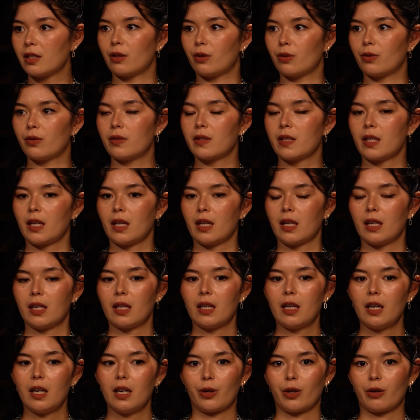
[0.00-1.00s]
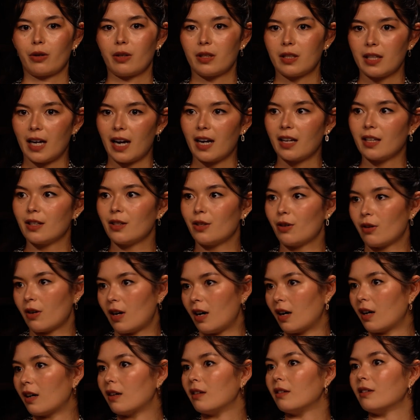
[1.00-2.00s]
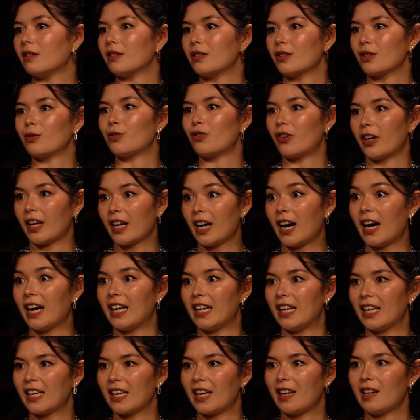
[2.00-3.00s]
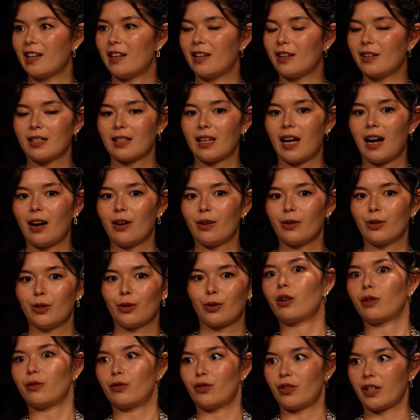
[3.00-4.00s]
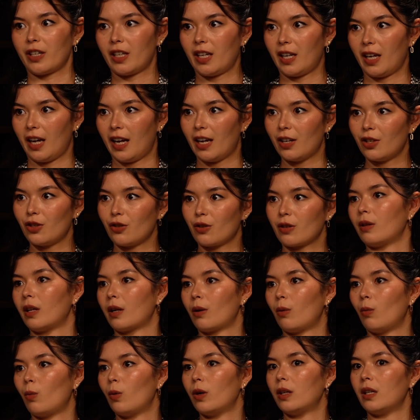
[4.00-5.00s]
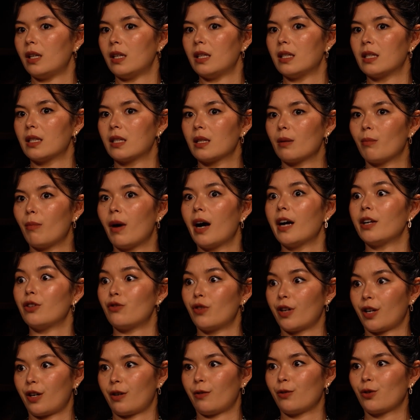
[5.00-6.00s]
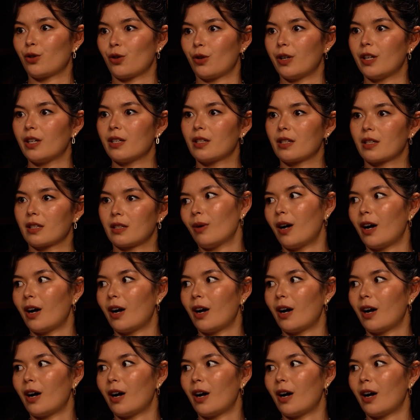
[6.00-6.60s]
You've seen your dad, your uncles drink Heineken, and now you're of drinking age, and you're like, what is my drink of choice?